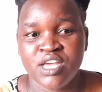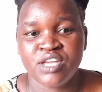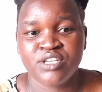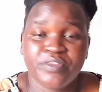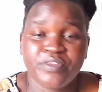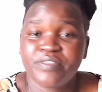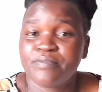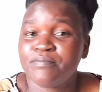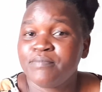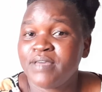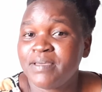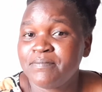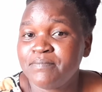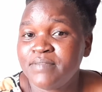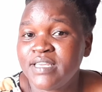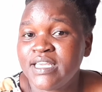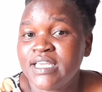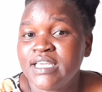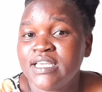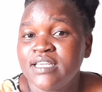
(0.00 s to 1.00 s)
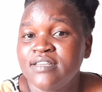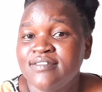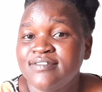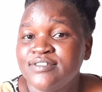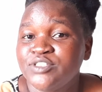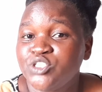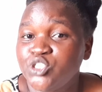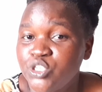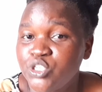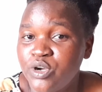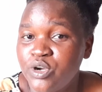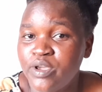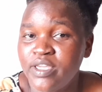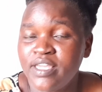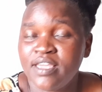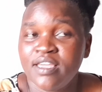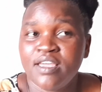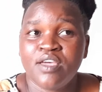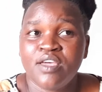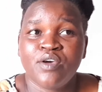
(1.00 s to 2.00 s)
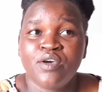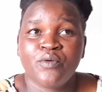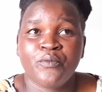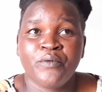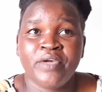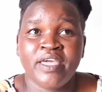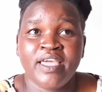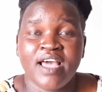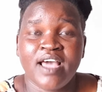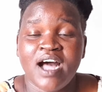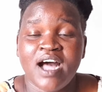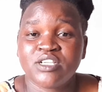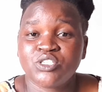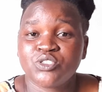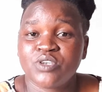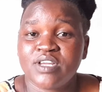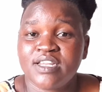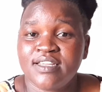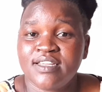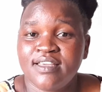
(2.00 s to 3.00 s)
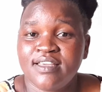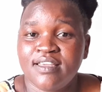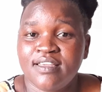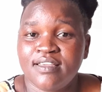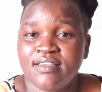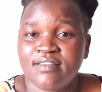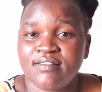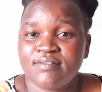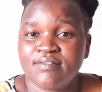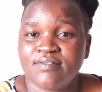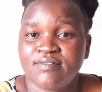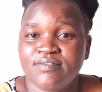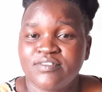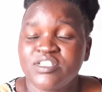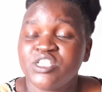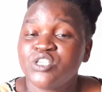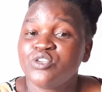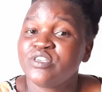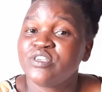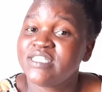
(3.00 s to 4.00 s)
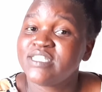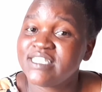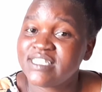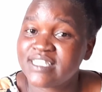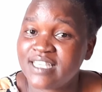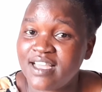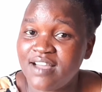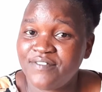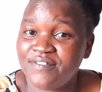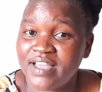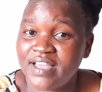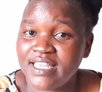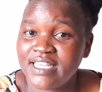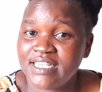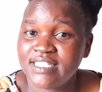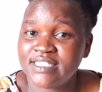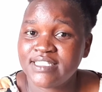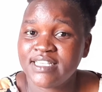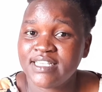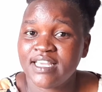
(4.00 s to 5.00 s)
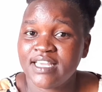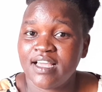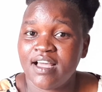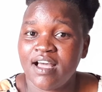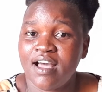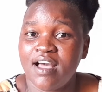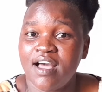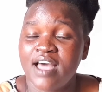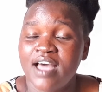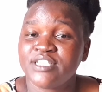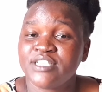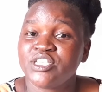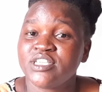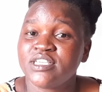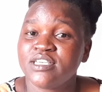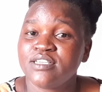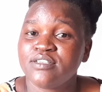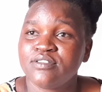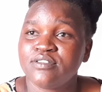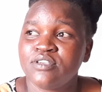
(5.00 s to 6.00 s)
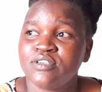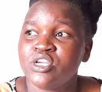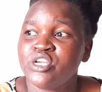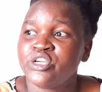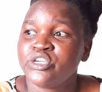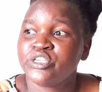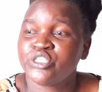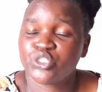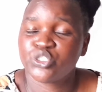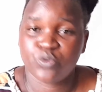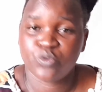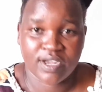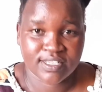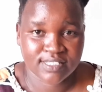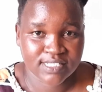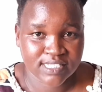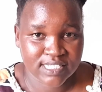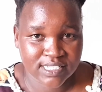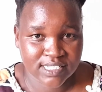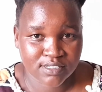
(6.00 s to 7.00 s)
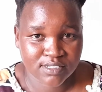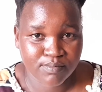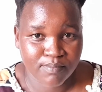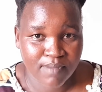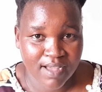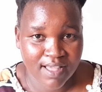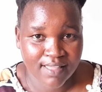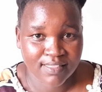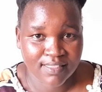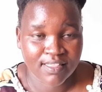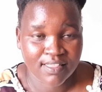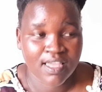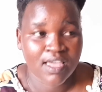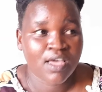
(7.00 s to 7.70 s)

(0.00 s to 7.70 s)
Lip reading: With baby Joy, we actually did not discover it until she was 6 months.